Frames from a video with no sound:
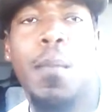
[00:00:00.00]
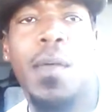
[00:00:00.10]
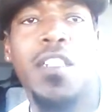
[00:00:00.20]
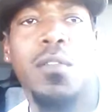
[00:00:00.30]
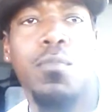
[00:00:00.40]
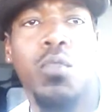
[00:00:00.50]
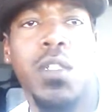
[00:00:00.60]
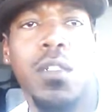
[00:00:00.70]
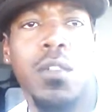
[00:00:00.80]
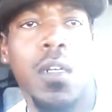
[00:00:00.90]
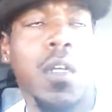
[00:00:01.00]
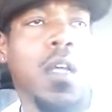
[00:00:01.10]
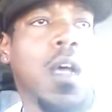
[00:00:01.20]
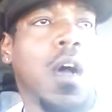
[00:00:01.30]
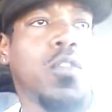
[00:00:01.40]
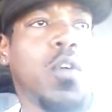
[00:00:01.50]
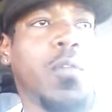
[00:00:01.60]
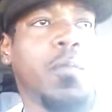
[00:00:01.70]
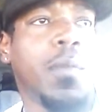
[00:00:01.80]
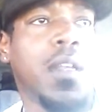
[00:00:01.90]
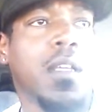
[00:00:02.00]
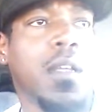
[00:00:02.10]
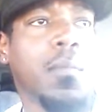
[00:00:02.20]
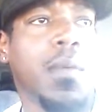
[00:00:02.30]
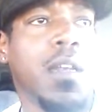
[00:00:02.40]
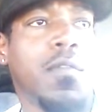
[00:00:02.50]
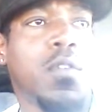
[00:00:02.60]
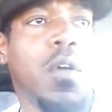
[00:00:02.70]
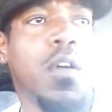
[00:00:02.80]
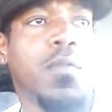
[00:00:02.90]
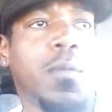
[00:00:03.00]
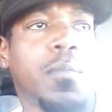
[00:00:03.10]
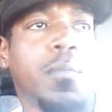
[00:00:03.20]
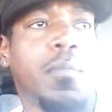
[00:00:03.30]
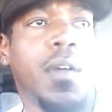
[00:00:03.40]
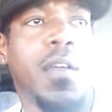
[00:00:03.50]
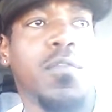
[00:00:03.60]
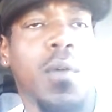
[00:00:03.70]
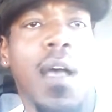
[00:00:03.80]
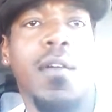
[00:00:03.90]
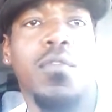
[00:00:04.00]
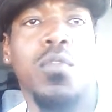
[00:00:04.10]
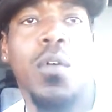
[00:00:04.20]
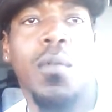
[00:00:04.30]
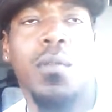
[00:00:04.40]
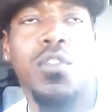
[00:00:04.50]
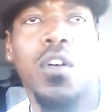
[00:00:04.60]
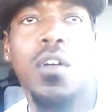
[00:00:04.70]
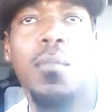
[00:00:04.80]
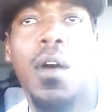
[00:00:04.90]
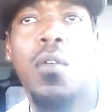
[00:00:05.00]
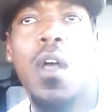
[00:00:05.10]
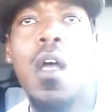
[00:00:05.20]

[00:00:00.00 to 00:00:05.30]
Mansa Musa. I don't know if many of you heard of him, but if you have, you know what I'm talking about.